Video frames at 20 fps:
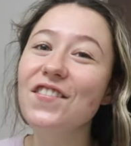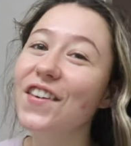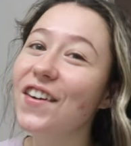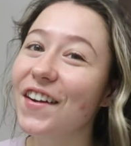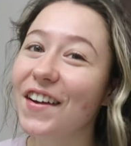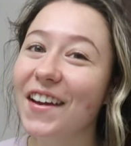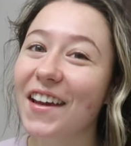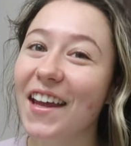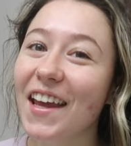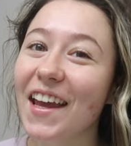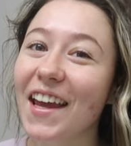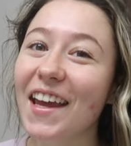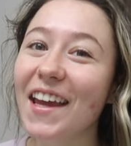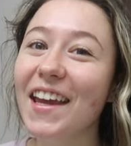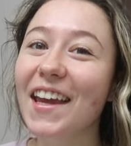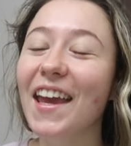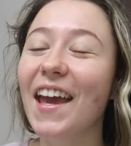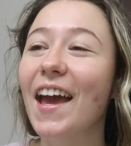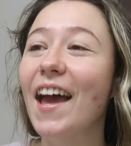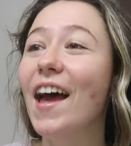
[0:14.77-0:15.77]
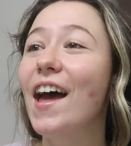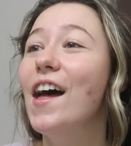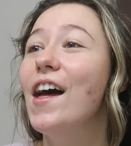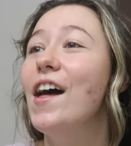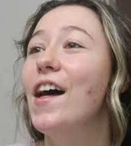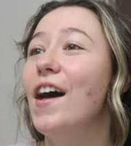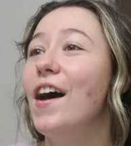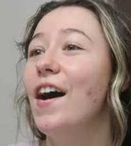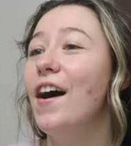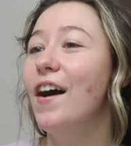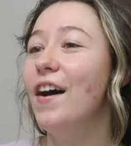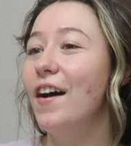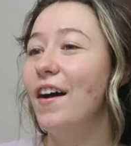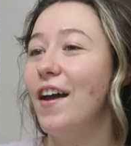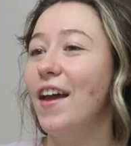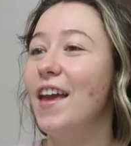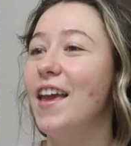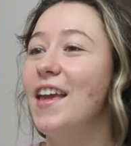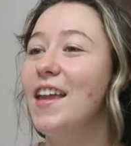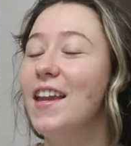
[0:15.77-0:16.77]
morning.
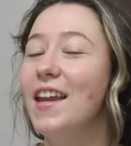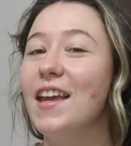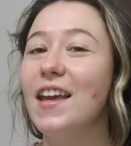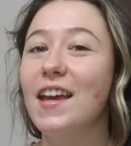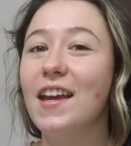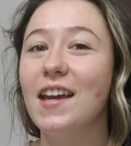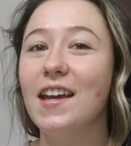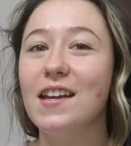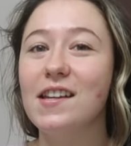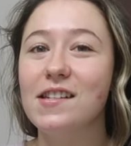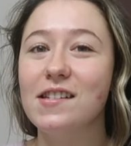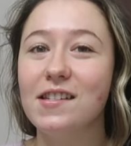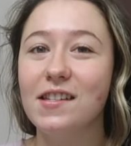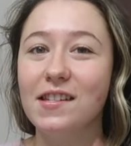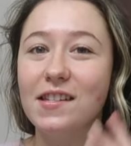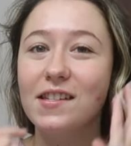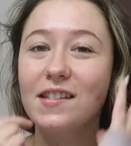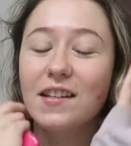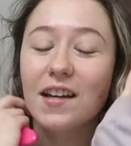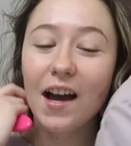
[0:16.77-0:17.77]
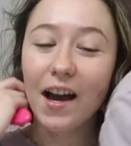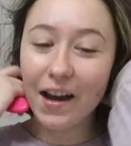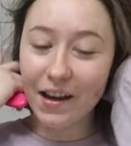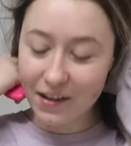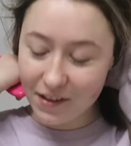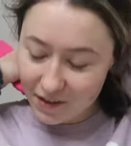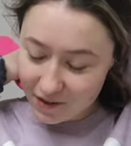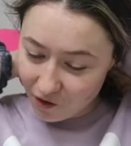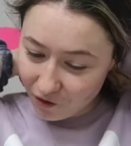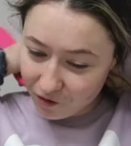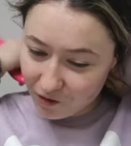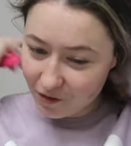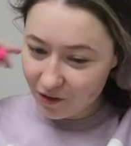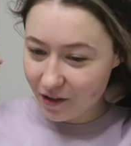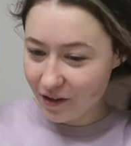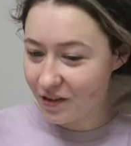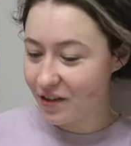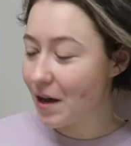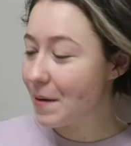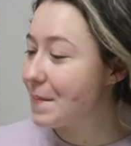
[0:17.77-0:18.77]
It is, I
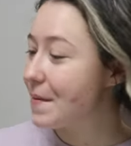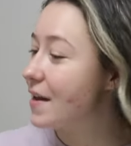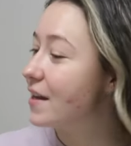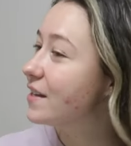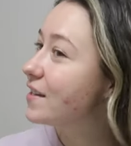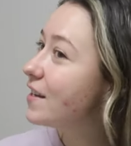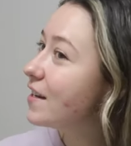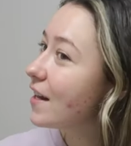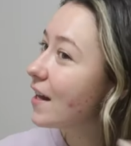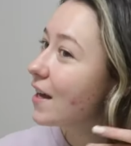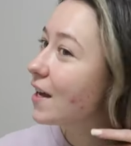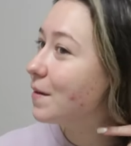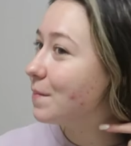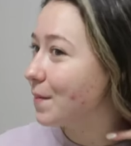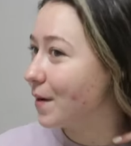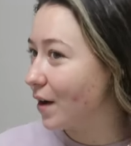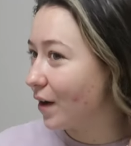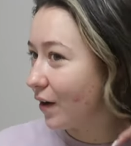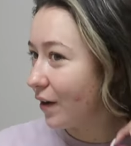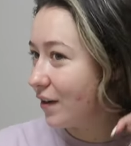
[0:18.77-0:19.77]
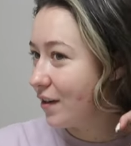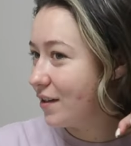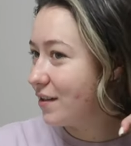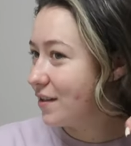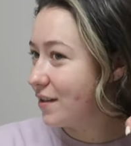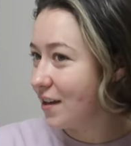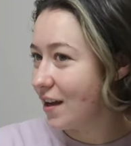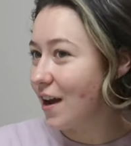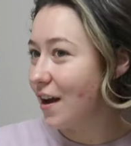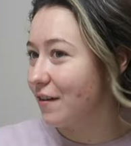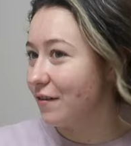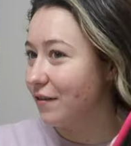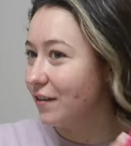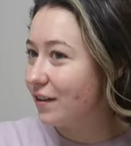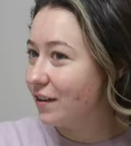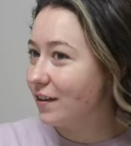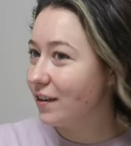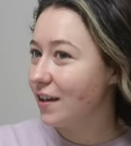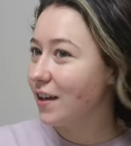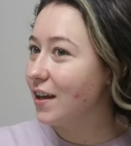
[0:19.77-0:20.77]
totally slept in today, but honestly I
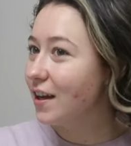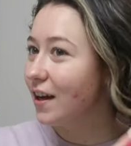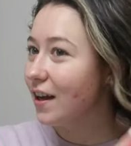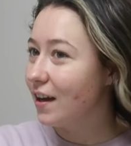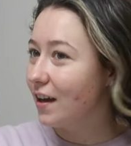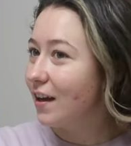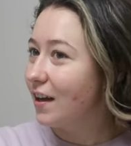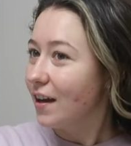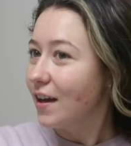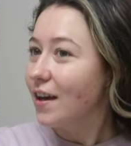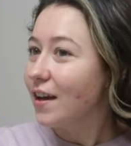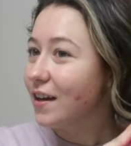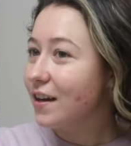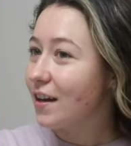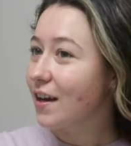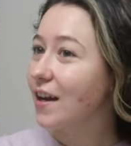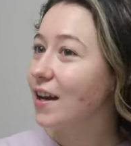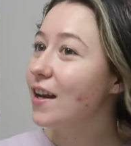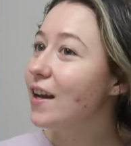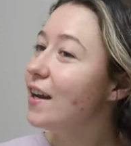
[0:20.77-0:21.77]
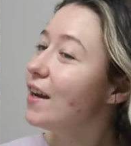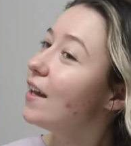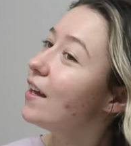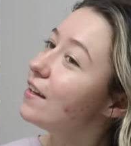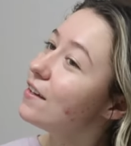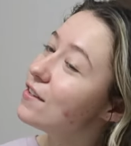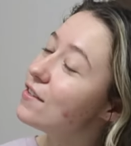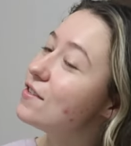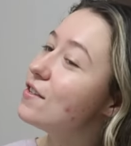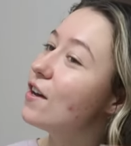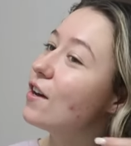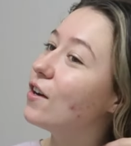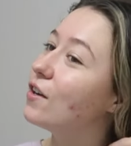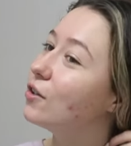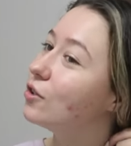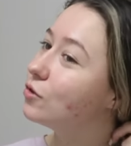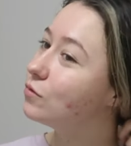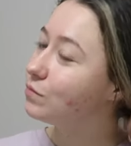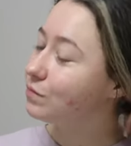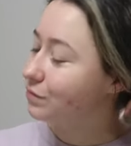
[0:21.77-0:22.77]
really needed it,
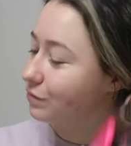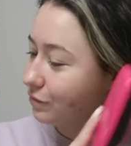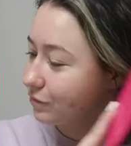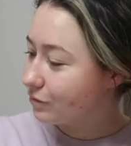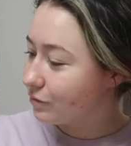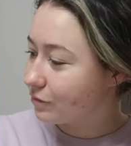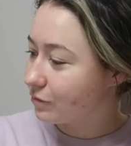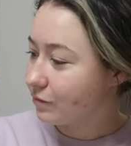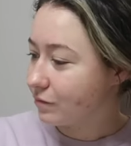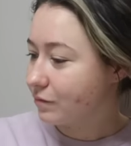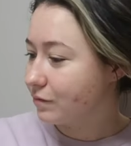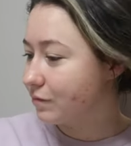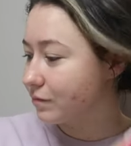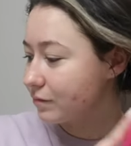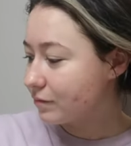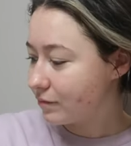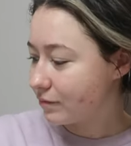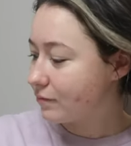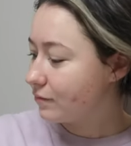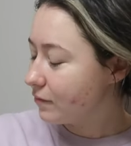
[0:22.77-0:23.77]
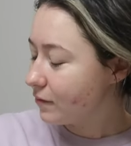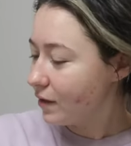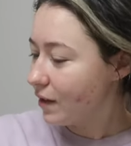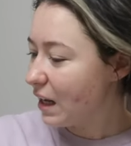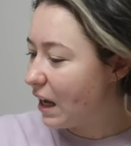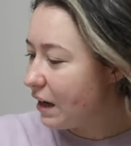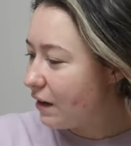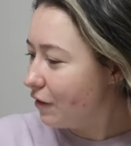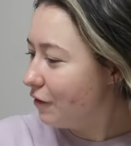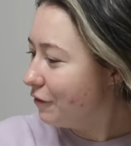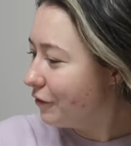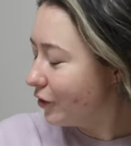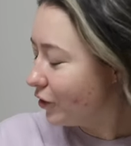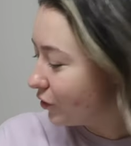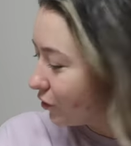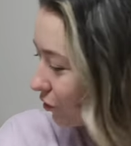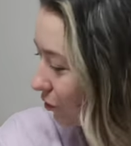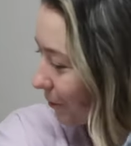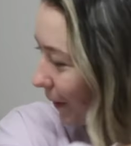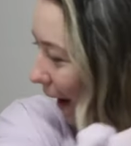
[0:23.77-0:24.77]
so I don't
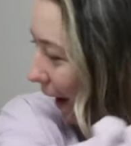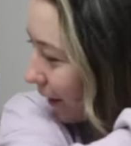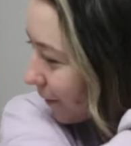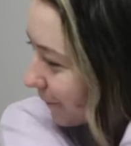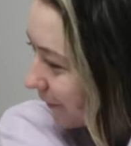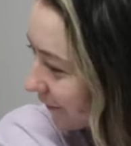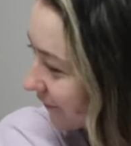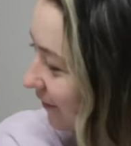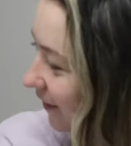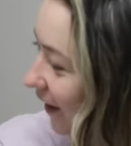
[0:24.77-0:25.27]
feel too bad about